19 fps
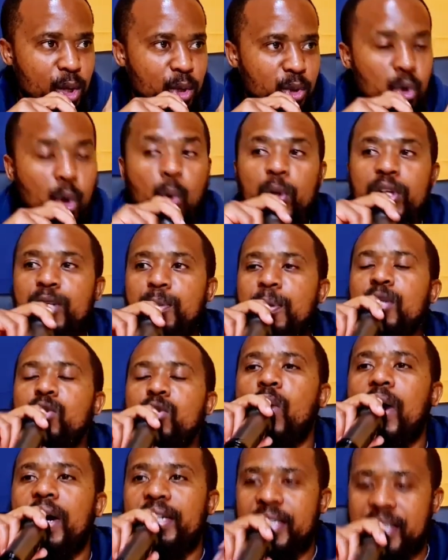So which
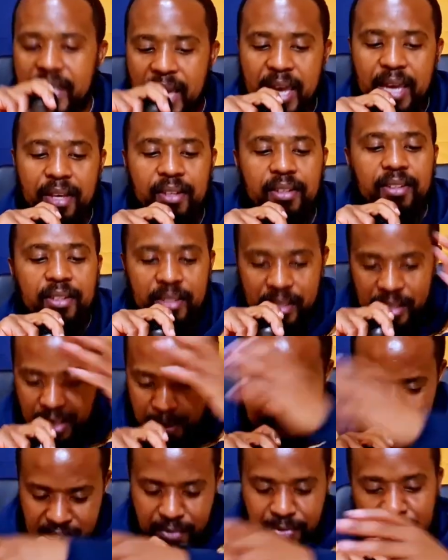you are saying,
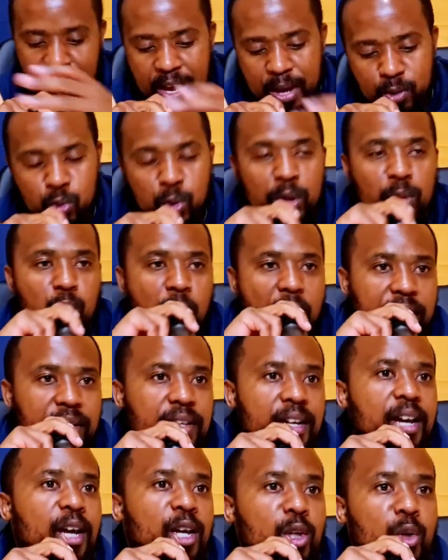in Zephaniah 2 and
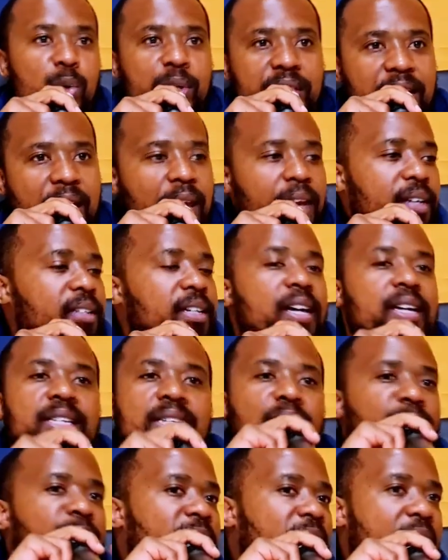1, you saying
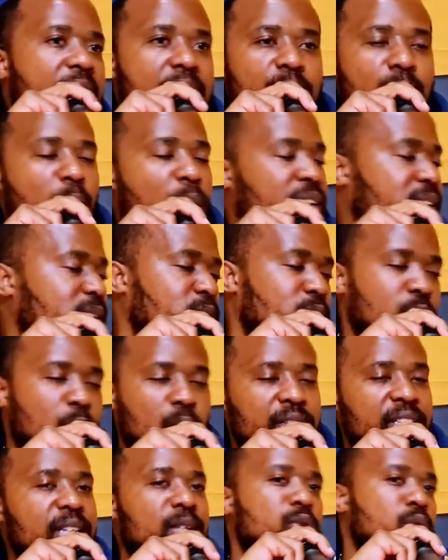Zephaniah wasn't
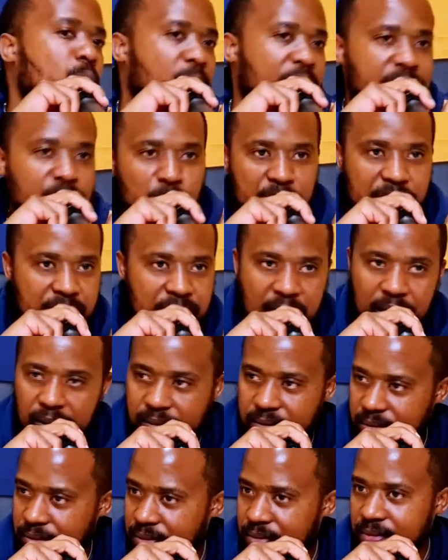no, didn't know what he was
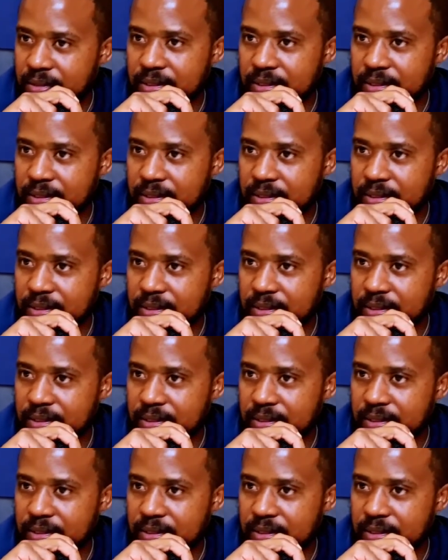saying.